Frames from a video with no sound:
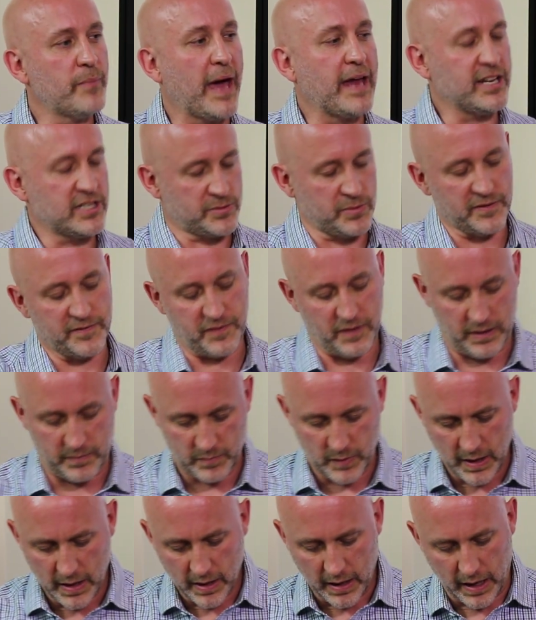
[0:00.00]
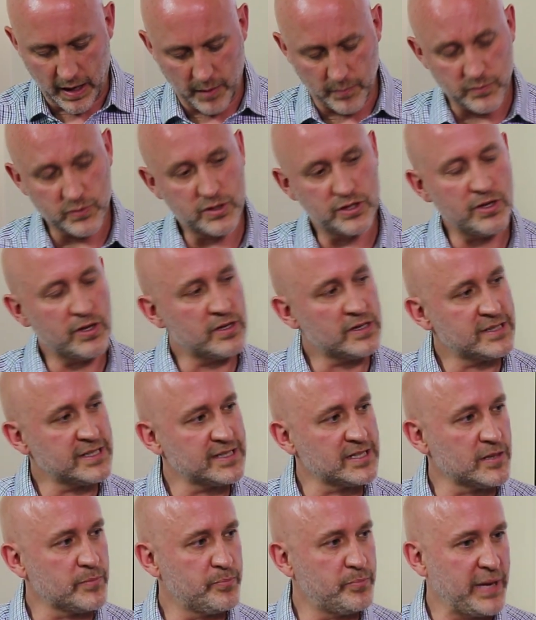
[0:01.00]
Management fee.
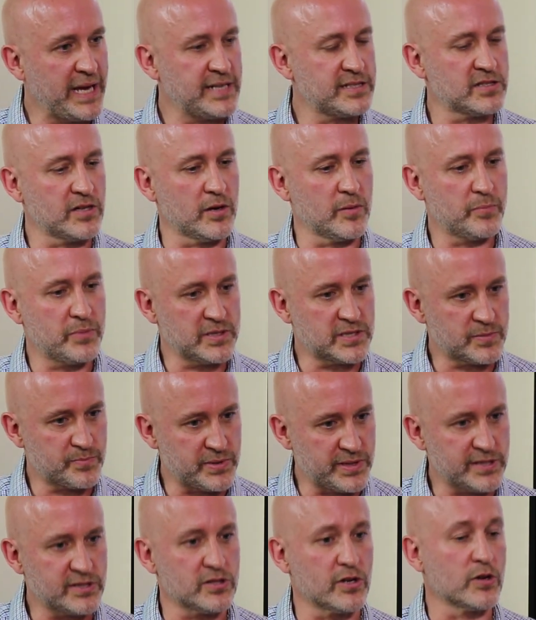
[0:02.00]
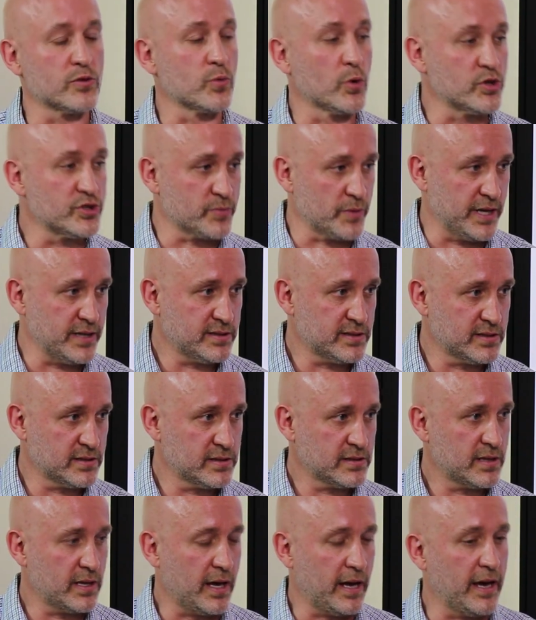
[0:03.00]
Is it based on gross
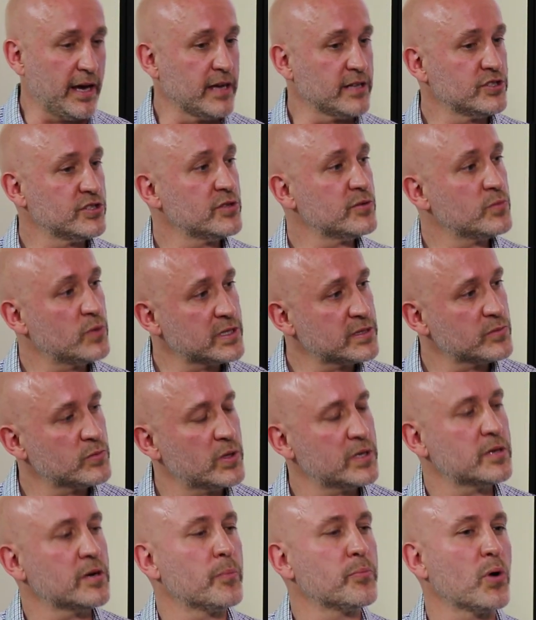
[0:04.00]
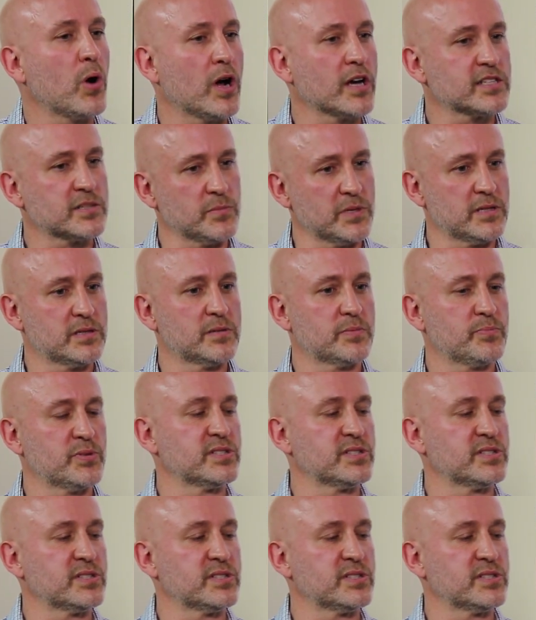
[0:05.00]
rents? And what approximate